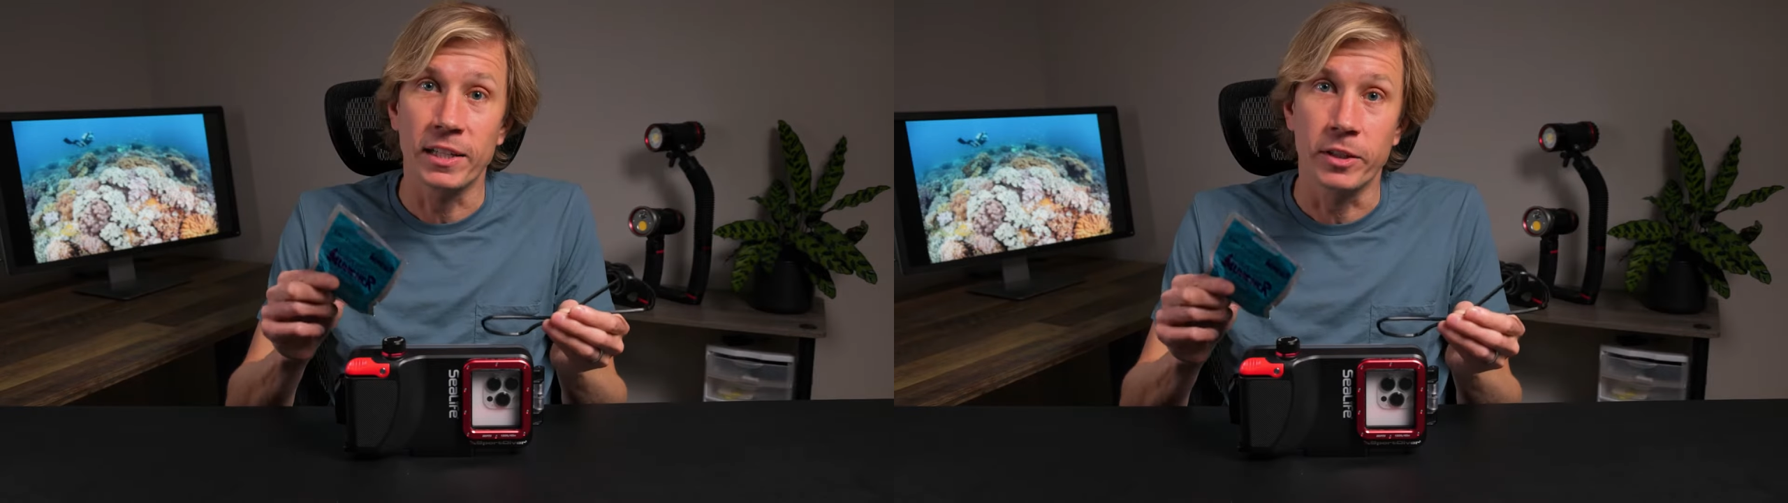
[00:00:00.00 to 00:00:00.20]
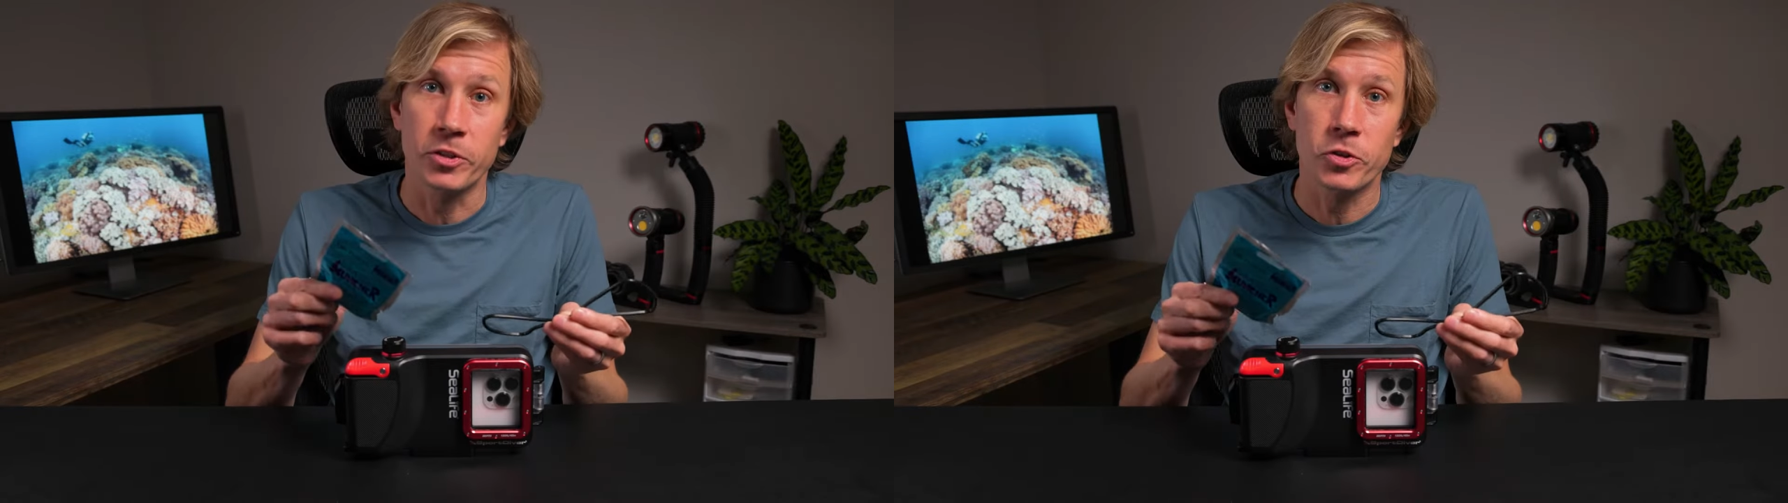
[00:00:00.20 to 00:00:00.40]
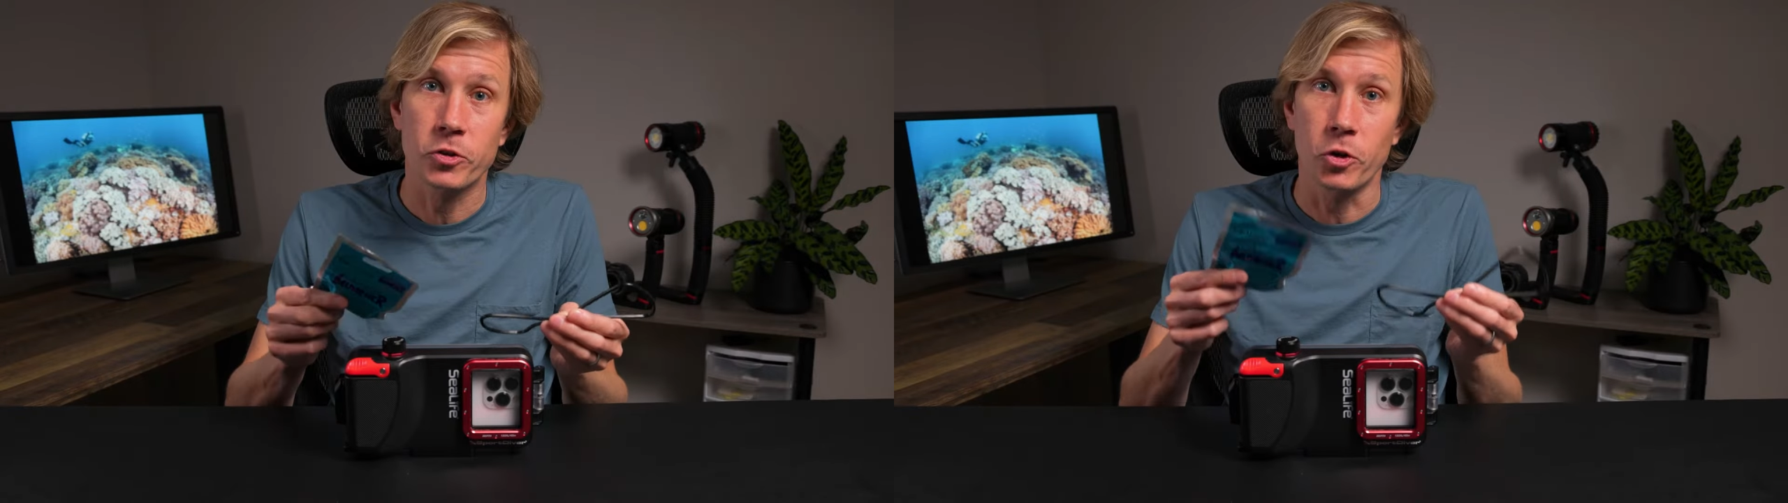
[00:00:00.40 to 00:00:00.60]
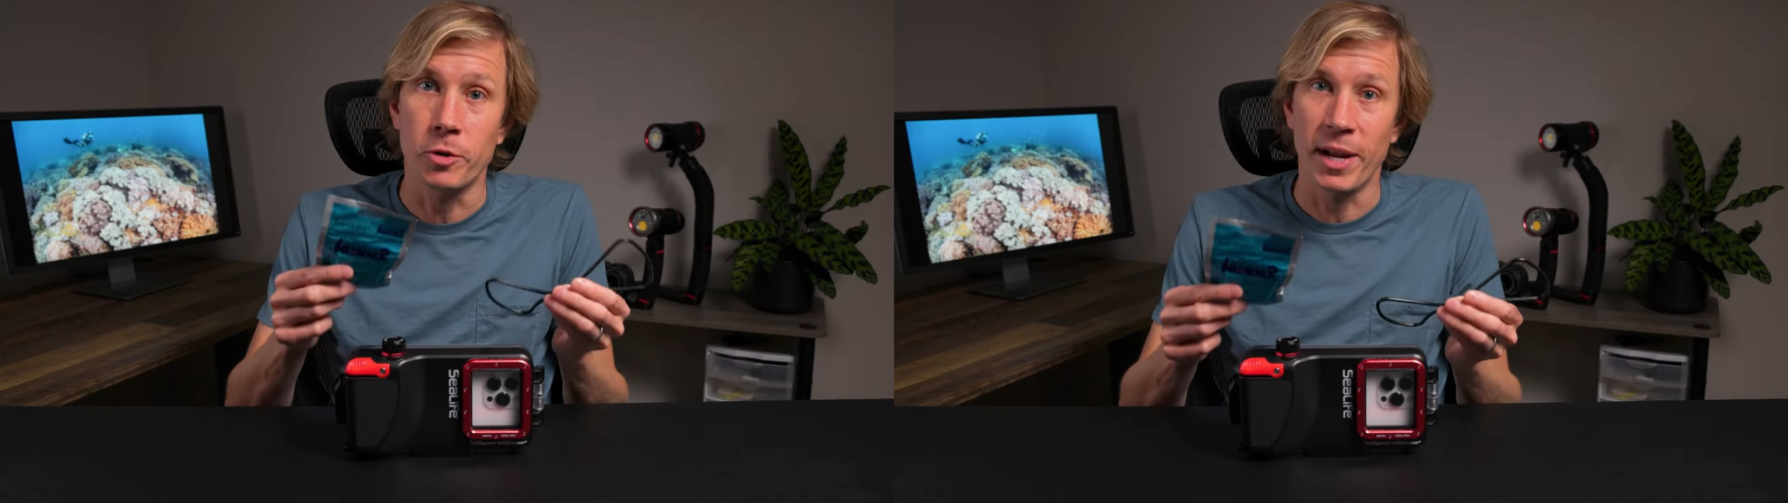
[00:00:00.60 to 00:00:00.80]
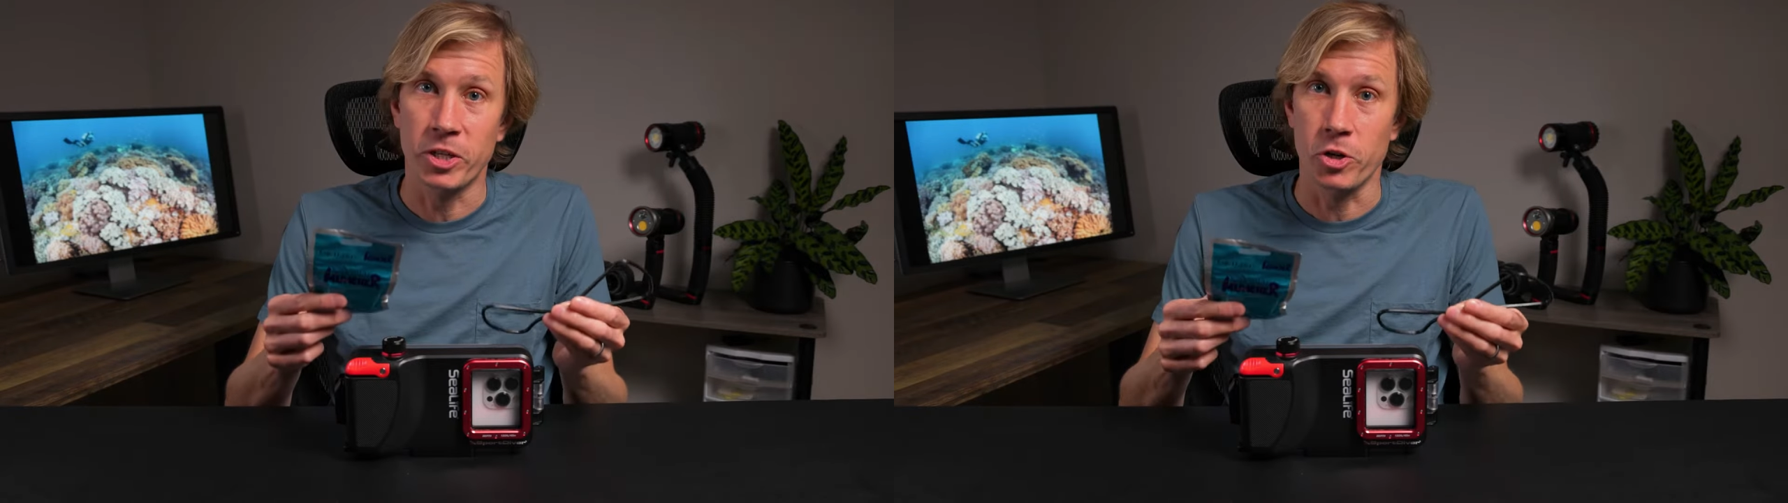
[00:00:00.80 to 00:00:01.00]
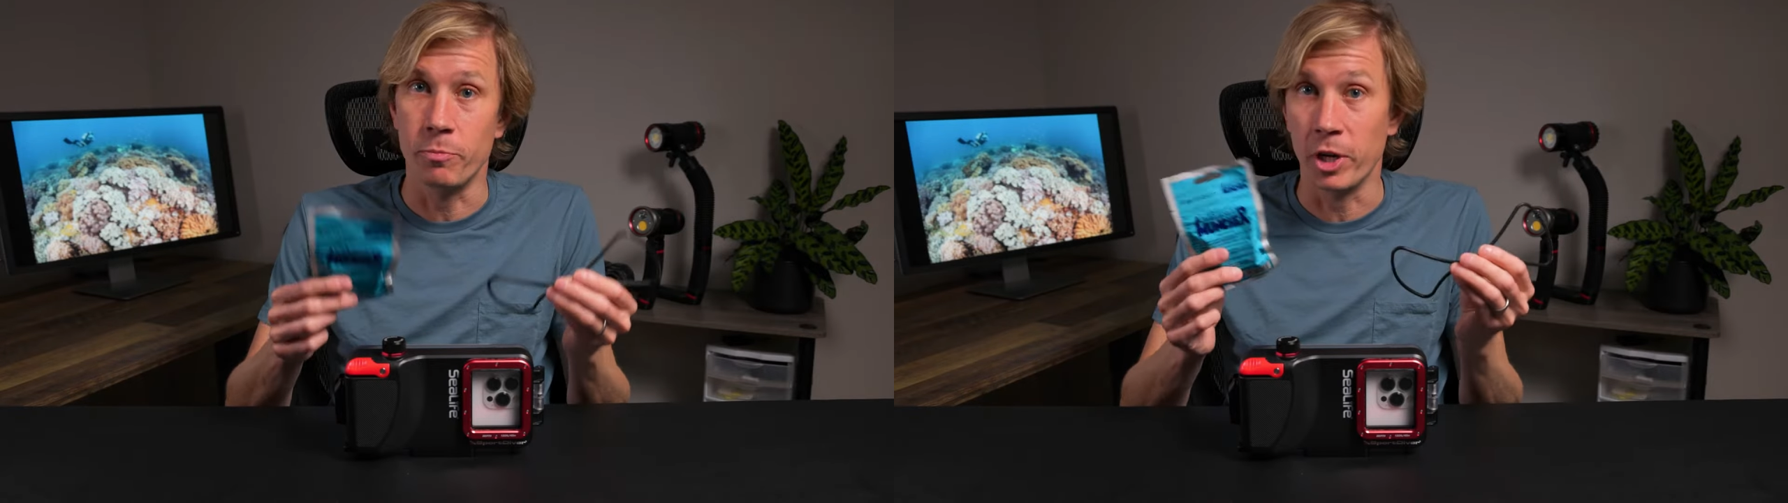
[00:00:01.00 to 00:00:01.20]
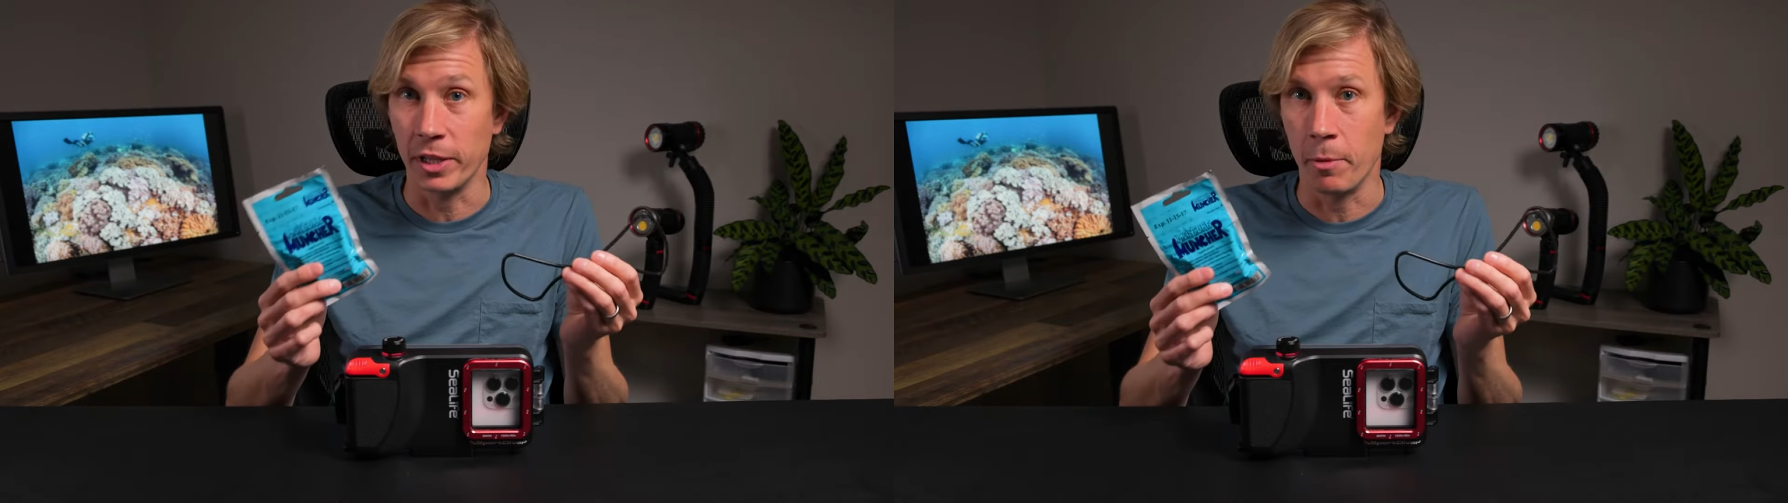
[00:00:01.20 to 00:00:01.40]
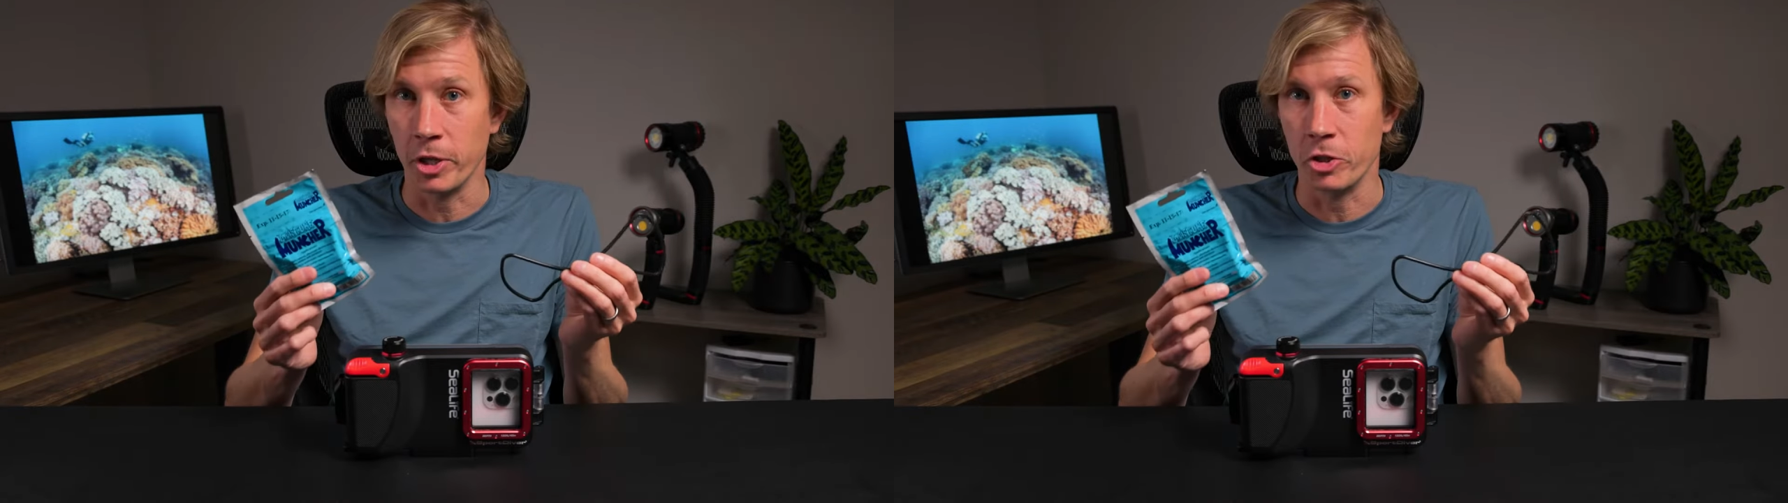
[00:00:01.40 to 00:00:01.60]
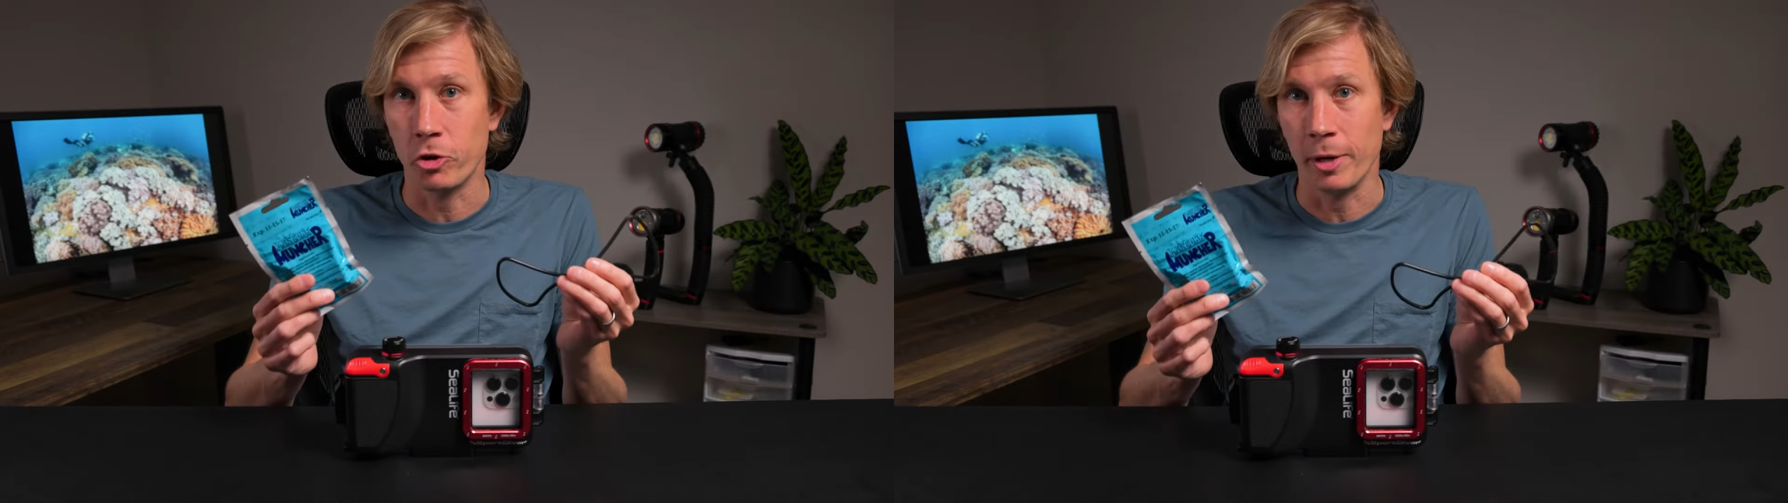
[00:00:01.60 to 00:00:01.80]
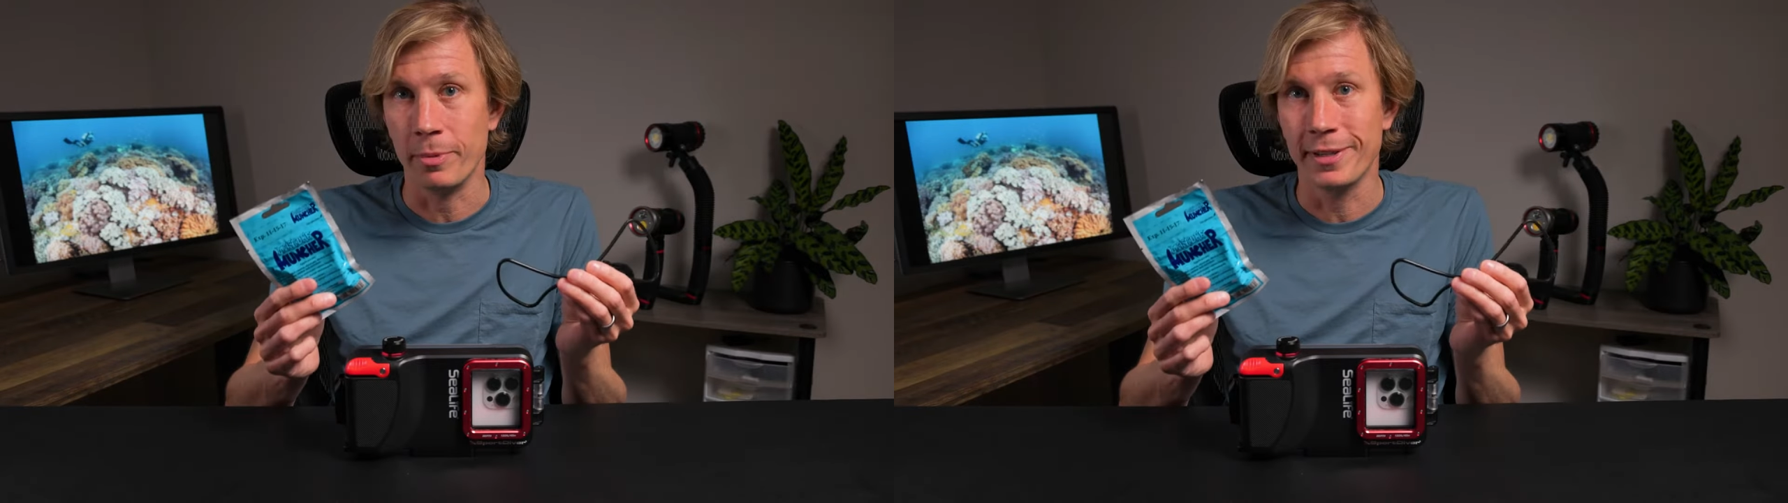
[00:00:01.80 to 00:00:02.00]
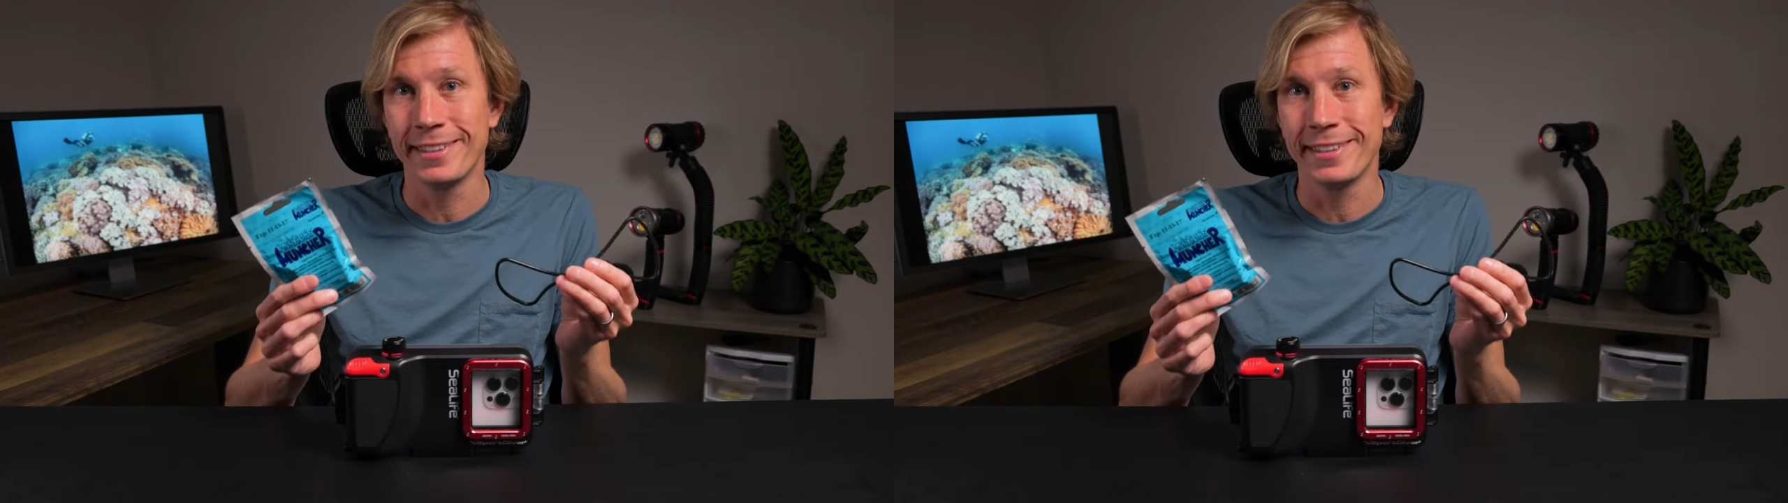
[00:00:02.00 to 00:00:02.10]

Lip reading: list so you make sure to bring them on your trip.